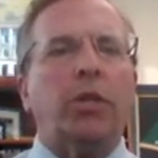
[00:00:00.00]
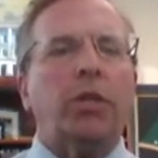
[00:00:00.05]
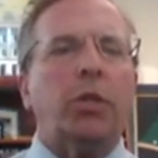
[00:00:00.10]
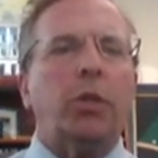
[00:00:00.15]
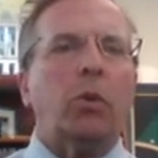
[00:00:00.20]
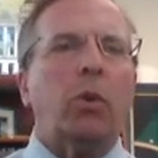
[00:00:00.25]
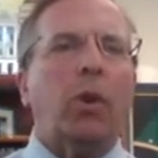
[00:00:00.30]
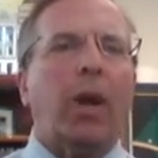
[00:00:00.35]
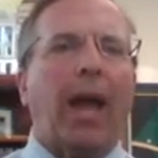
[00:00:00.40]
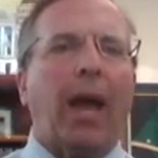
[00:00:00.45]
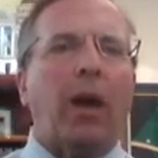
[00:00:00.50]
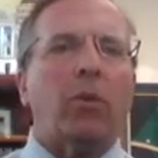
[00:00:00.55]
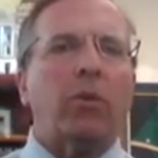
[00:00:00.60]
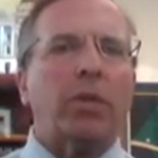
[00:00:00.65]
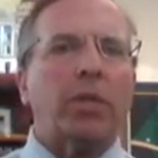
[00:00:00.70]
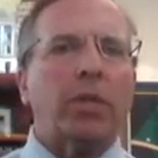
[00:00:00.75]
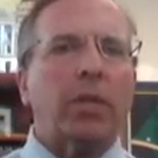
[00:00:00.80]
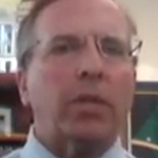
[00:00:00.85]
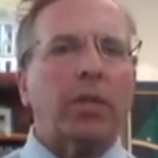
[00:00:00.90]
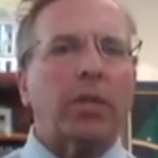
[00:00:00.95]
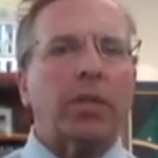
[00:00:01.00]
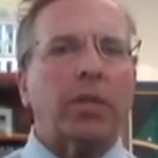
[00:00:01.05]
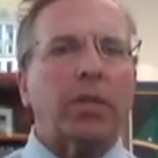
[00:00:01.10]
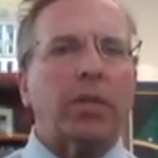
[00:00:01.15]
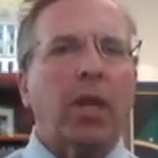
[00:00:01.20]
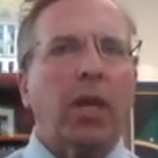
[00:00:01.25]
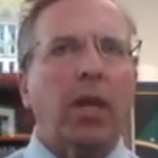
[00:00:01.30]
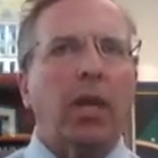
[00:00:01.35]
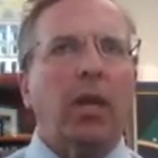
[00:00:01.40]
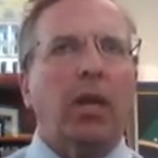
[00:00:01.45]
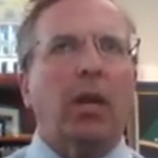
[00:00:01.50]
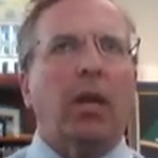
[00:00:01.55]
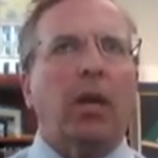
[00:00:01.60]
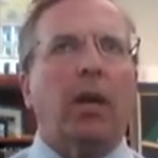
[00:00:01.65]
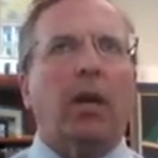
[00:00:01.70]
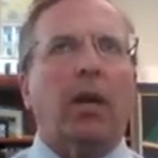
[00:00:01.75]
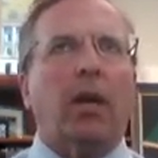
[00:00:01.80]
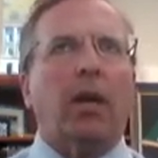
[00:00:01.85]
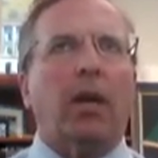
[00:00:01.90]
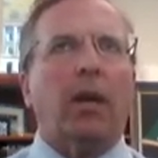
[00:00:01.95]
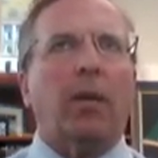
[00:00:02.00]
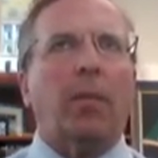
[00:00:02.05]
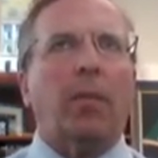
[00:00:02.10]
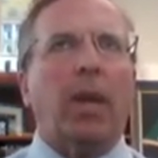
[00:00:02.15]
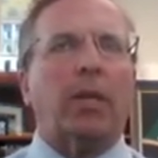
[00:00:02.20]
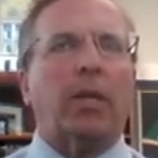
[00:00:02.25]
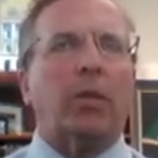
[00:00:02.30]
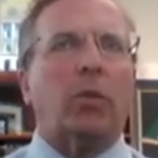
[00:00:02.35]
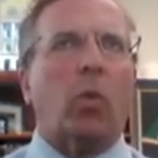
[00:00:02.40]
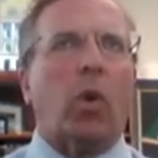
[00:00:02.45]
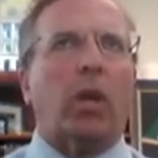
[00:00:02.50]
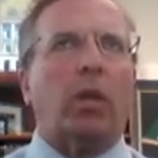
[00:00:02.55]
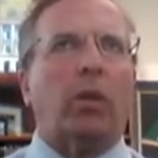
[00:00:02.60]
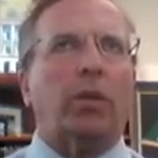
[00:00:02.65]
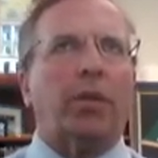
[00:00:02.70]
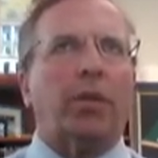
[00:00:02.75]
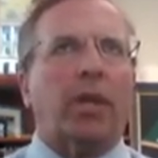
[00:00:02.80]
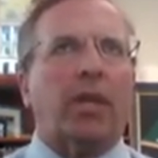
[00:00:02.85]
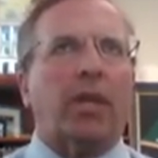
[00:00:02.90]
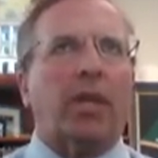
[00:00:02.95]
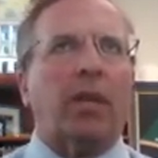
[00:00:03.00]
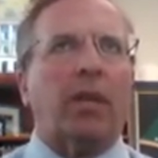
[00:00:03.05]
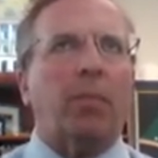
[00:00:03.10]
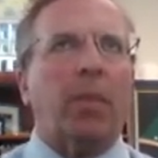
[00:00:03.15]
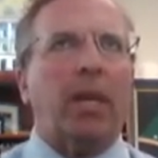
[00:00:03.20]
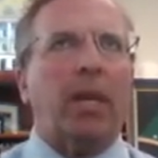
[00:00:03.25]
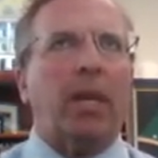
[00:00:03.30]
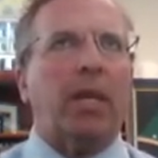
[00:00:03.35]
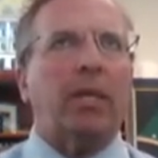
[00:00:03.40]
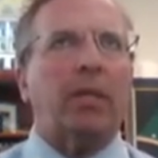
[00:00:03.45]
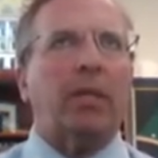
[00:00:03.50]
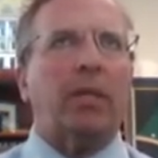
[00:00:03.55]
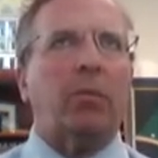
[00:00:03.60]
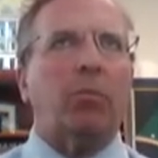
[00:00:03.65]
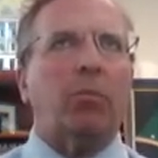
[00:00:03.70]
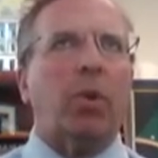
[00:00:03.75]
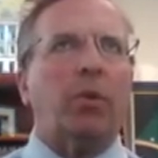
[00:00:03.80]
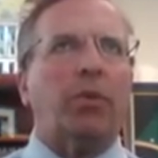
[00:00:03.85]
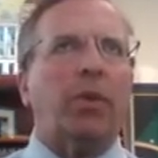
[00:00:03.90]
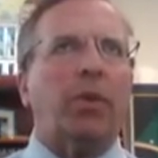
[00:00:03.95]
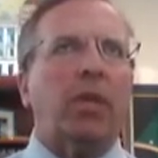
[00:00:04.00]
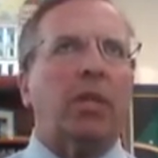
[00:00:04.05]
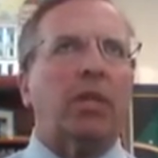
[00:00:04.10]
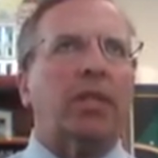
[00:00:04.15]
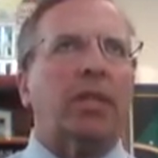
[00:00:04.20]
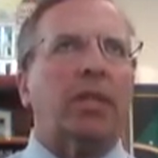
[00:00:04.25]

the two houses, um, as well as the committees in both the